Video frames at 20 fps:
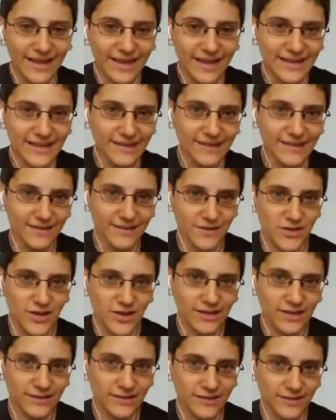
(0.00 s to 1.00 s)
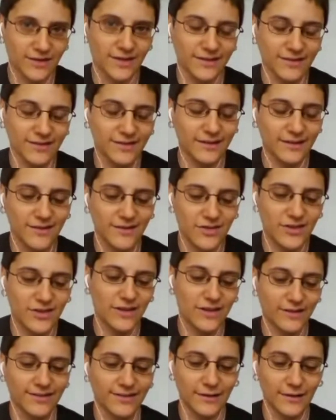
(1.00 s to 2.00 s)
and so she thought that
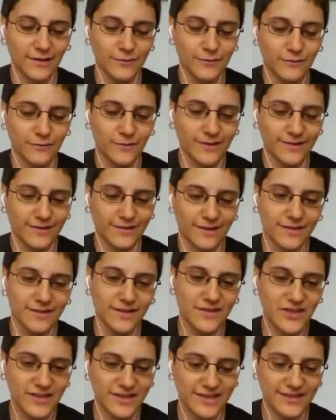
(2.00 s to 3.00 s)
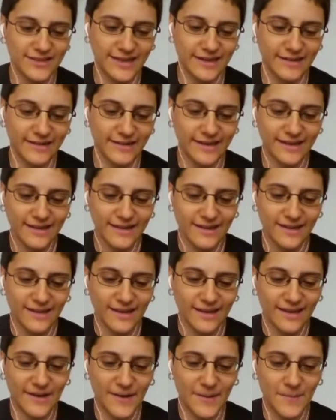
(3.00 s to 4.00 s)
she herself was allergic to dairy.
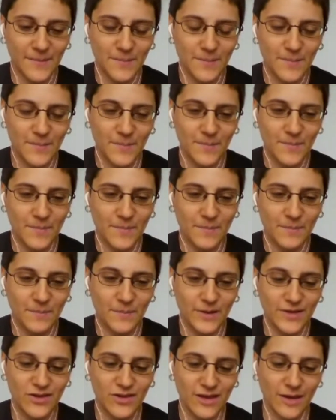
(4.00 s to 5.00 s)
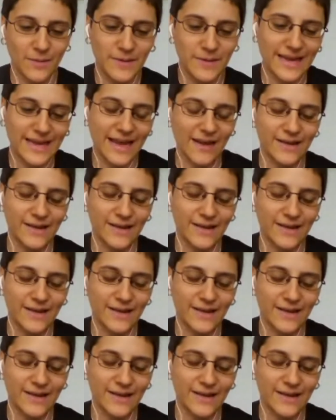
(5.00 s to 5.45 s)
Um, which okay. I mean